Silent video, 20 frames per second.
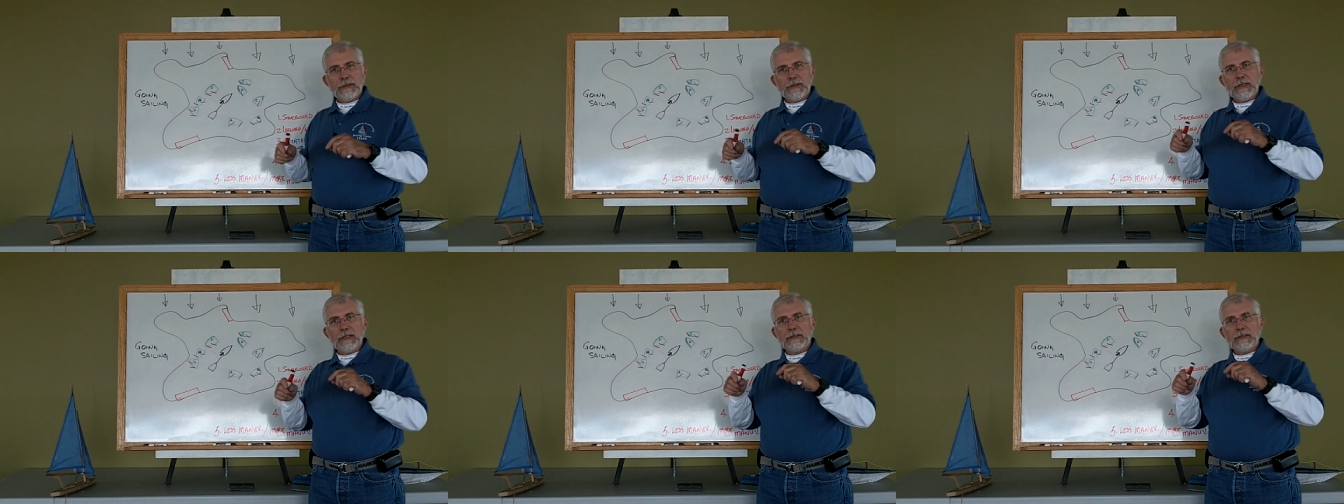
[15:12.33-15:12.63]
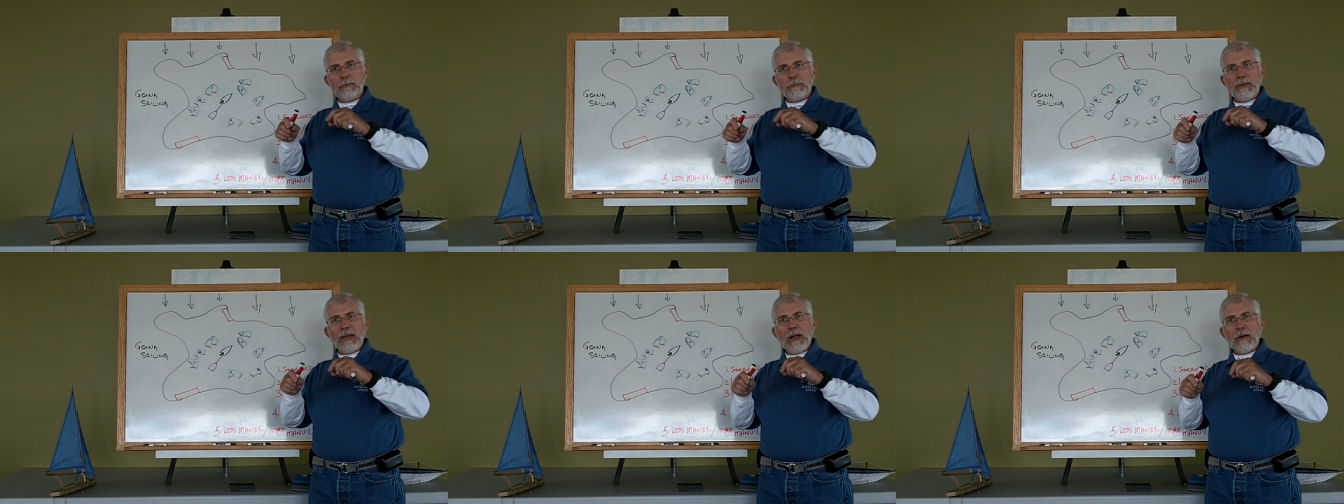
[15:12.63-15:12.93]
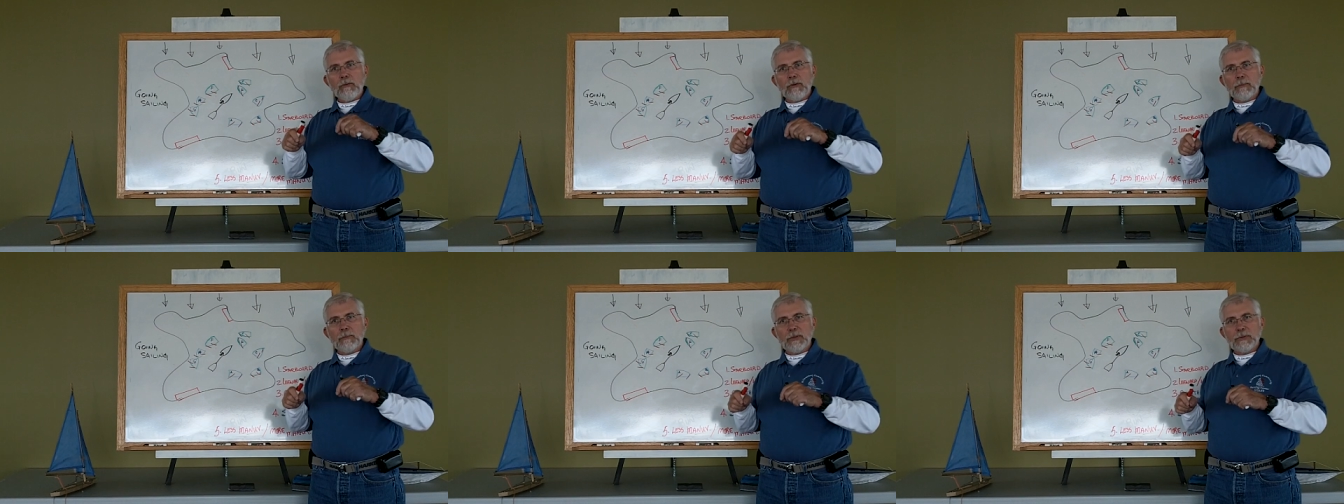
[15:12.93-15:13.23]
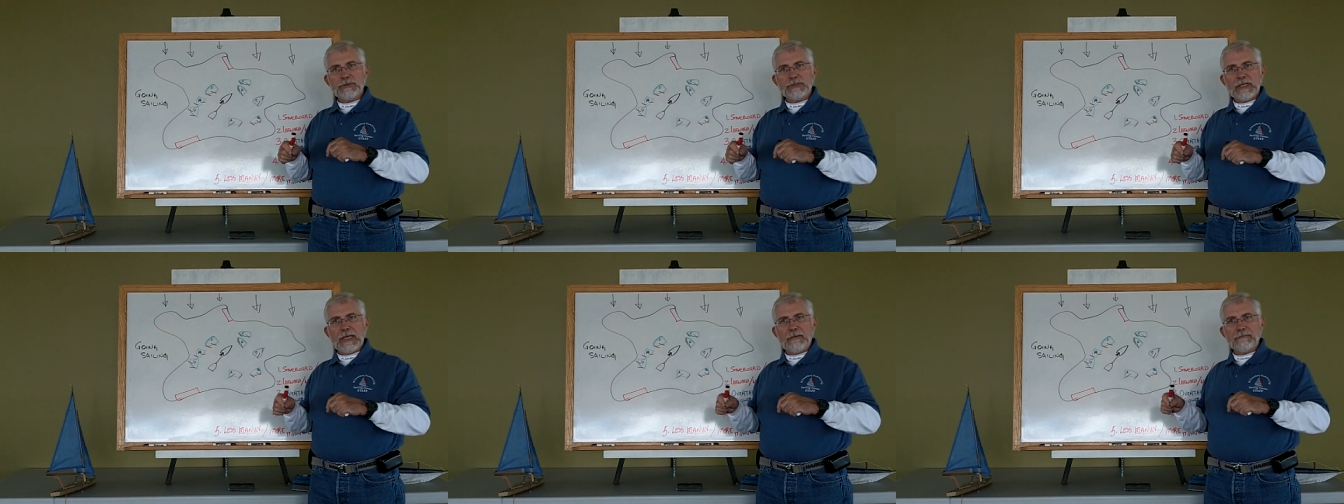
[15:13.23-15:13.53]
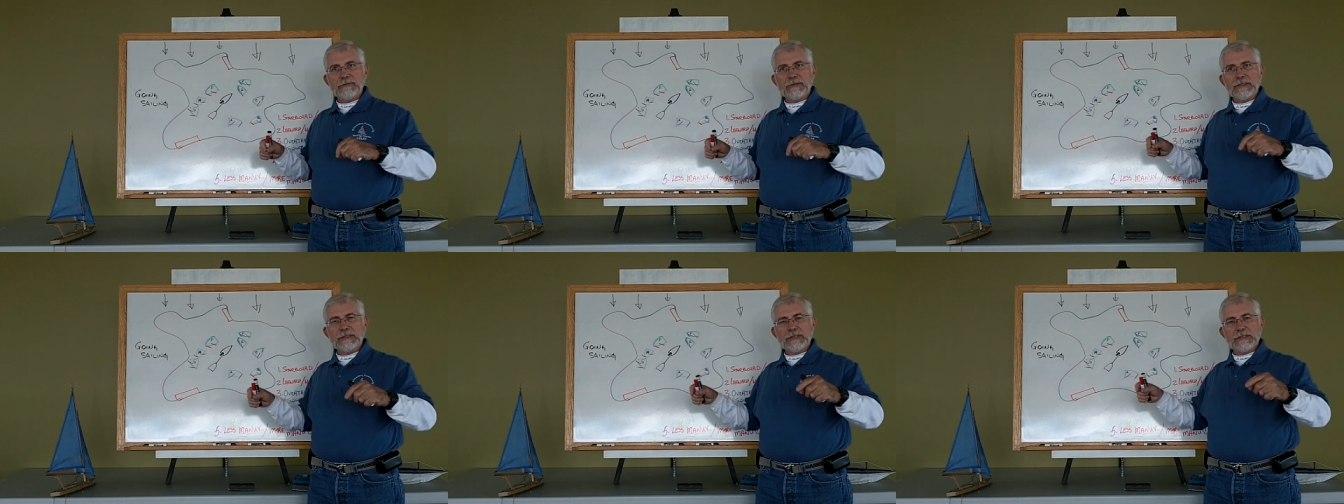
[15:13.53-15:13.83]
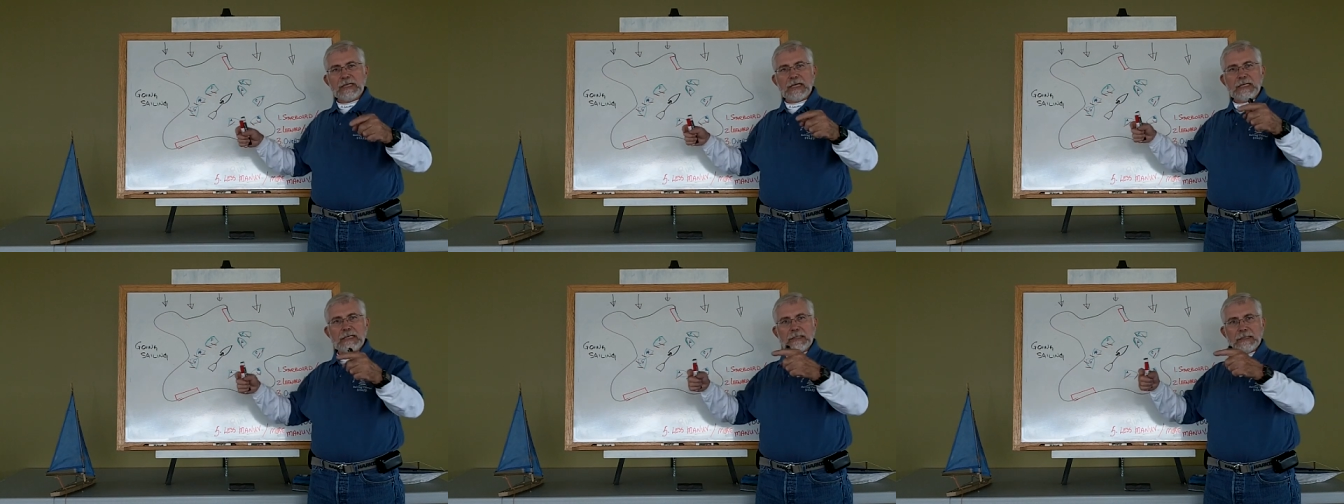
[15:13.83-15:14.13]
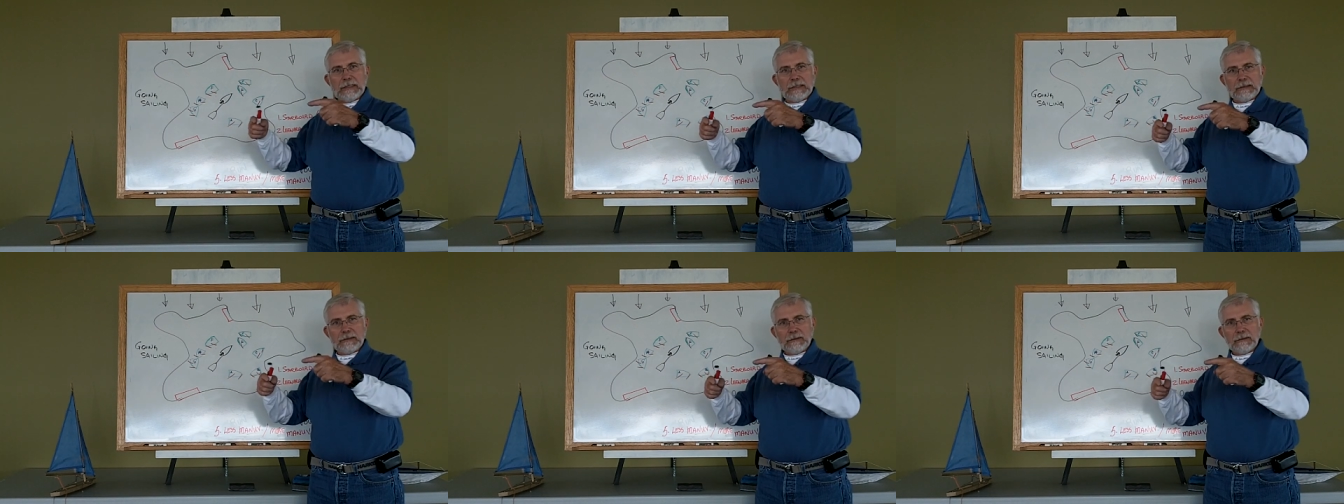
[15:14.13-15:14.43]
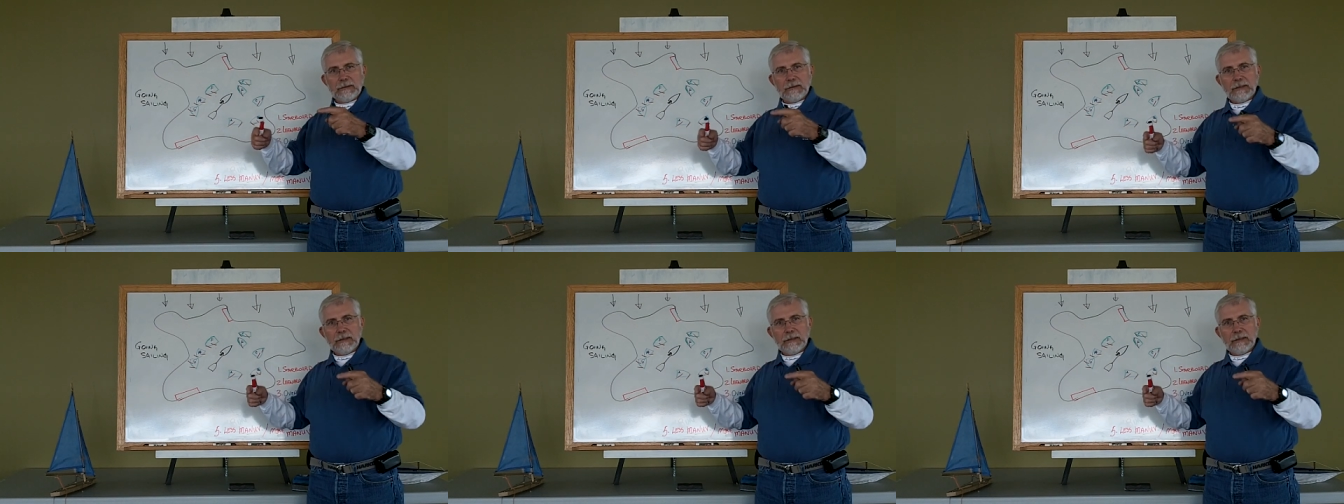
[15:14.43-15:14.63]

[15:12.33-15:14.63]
that the powerboats have to stay in.